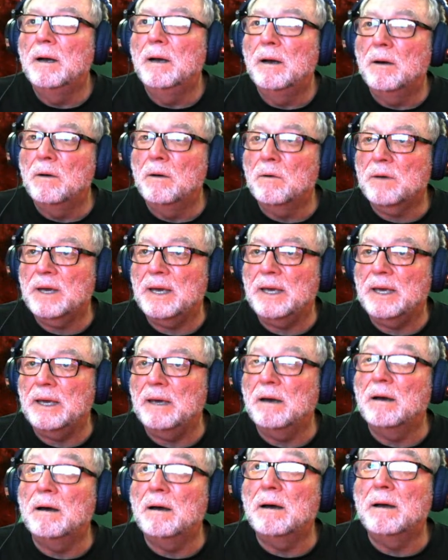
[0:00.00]
Okay,
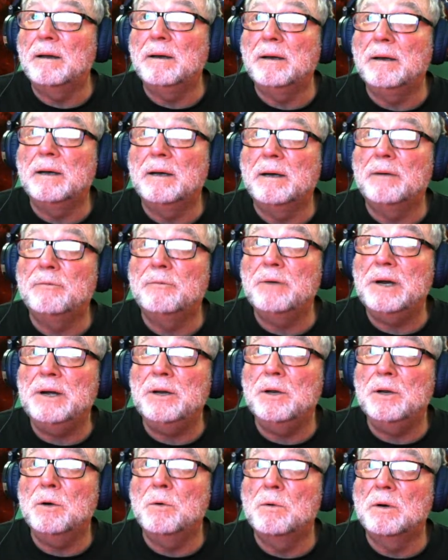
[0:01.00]
on
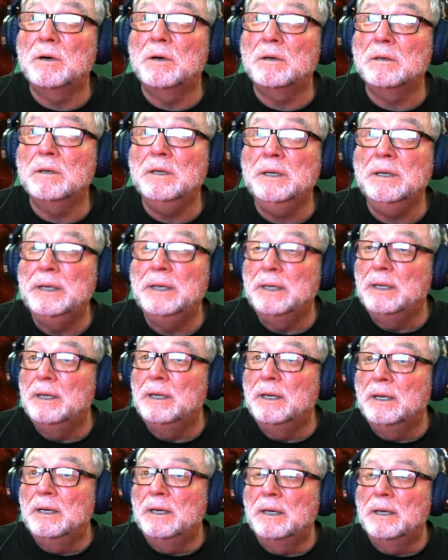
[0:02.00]
Radio World
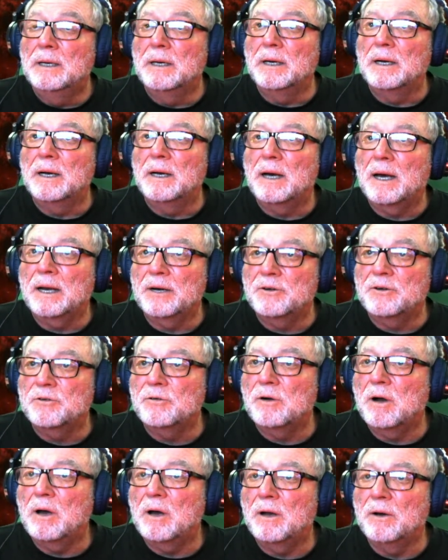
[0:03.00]
out of
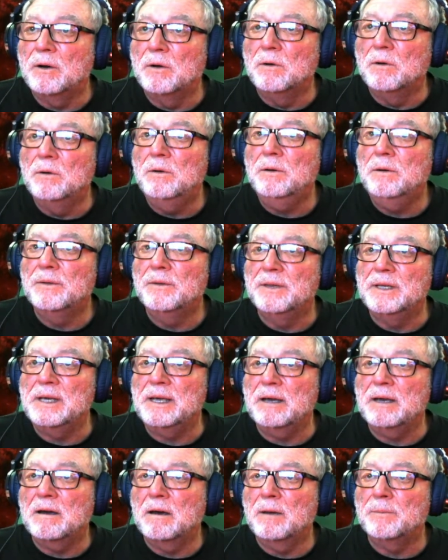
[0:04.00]
Toronto,
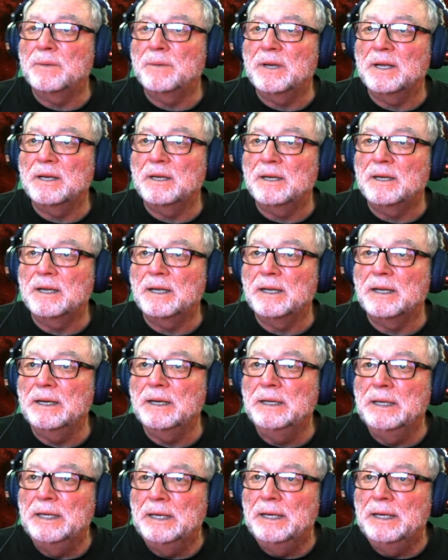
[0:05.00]
the Acom 1010